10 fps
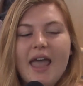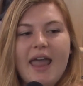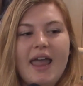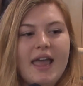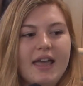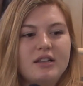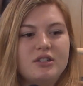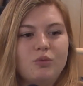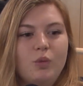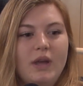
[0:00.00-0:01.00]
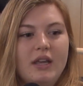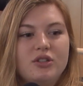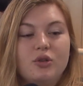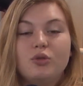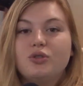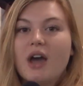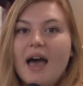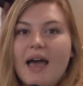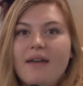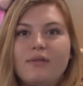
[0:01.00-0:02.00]
and we do
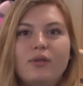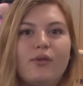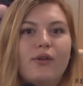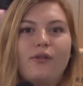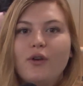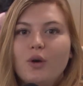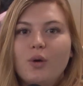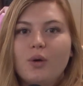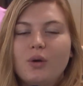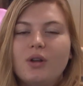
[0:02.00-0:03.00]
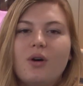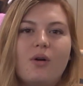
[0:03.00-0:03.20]
drives for food